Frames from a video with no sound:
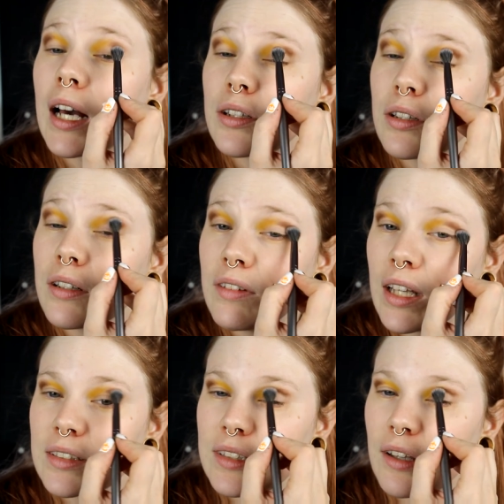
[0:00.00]
I could have
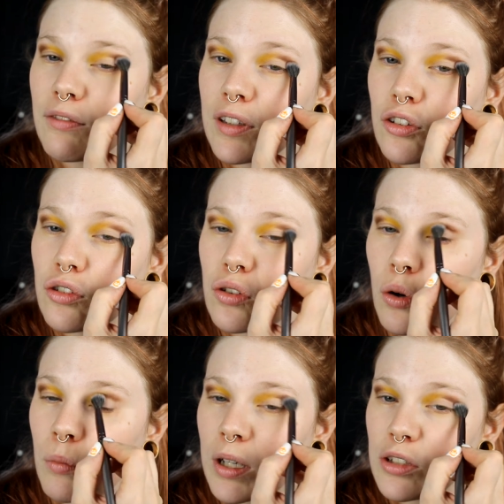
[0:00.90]
done something
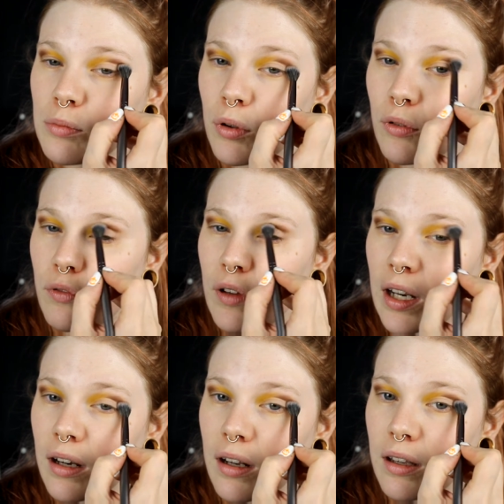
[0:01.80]
so much more
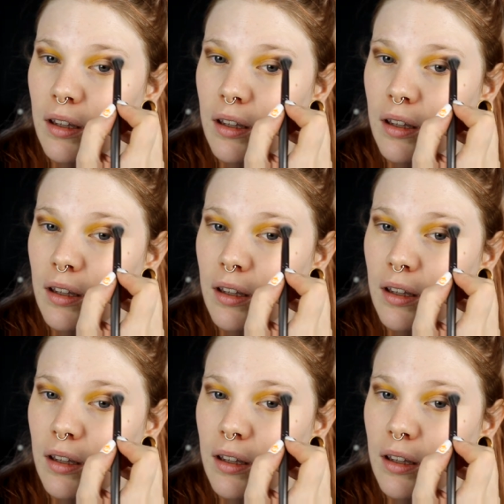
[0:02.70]
fun